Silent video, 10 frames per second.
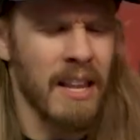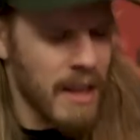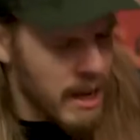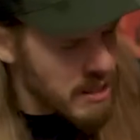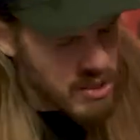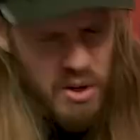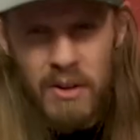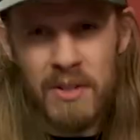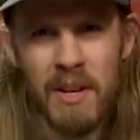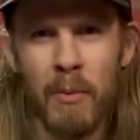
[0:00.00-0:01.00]
They
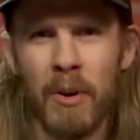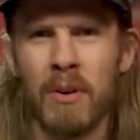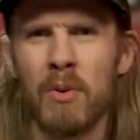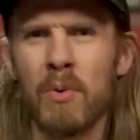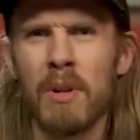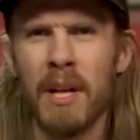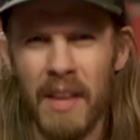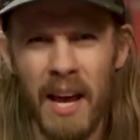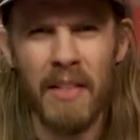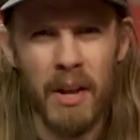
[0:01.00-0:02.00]
start somewhere cool and
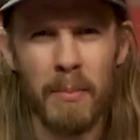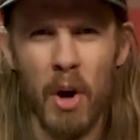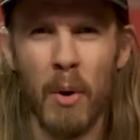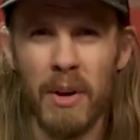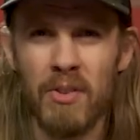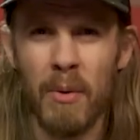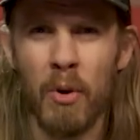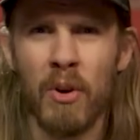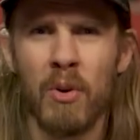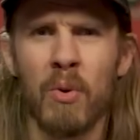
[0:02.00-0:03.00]
they end up going
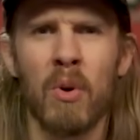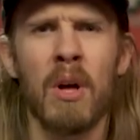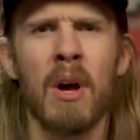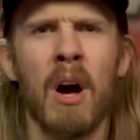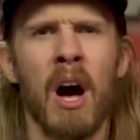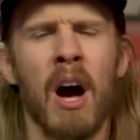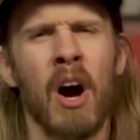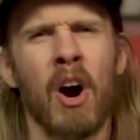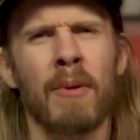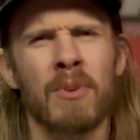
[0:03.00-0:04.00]
somewhere cool,
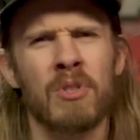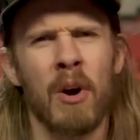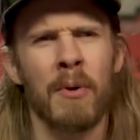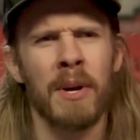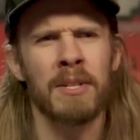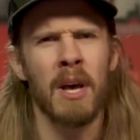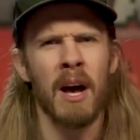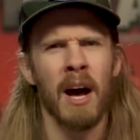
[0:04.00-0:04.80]
almost always.